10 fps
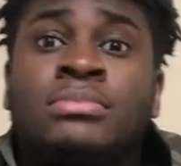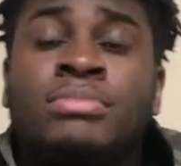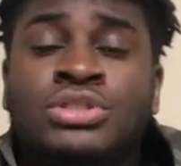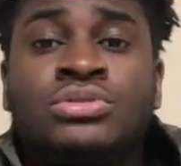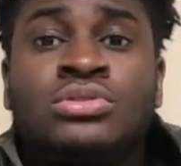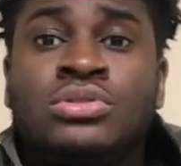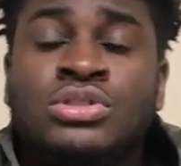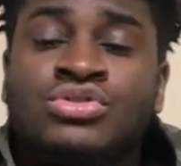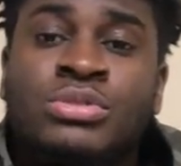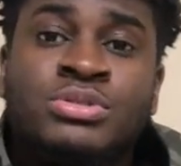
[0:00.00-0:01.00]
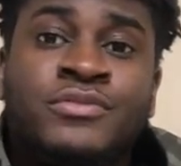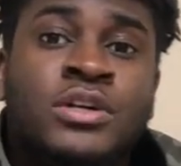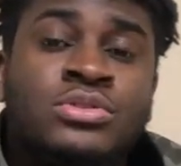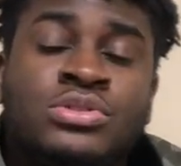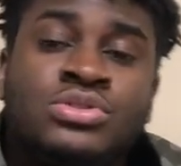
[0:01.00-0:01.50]
make sure you go in the description,
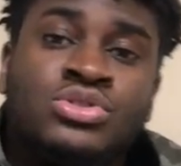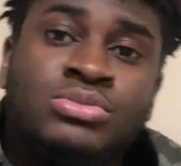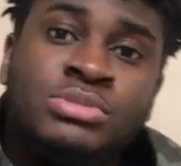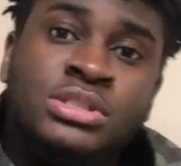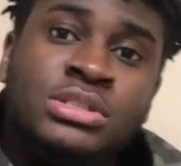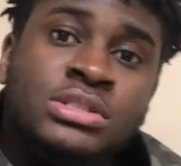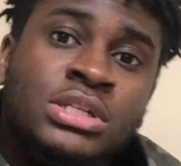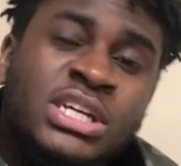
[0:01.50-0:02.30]
follow us on social media,